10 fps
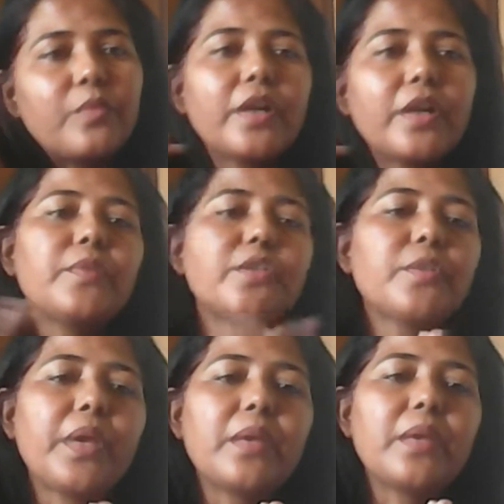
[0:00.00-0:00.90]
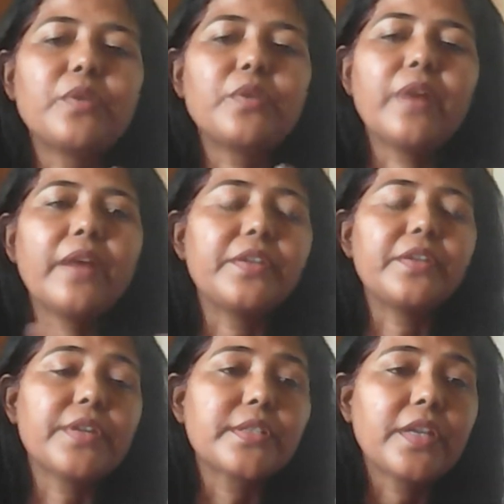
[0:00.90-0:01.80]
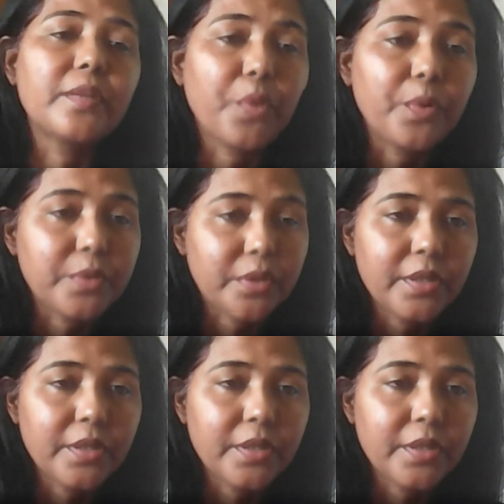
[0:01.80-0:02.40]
what about the people who have interest in both?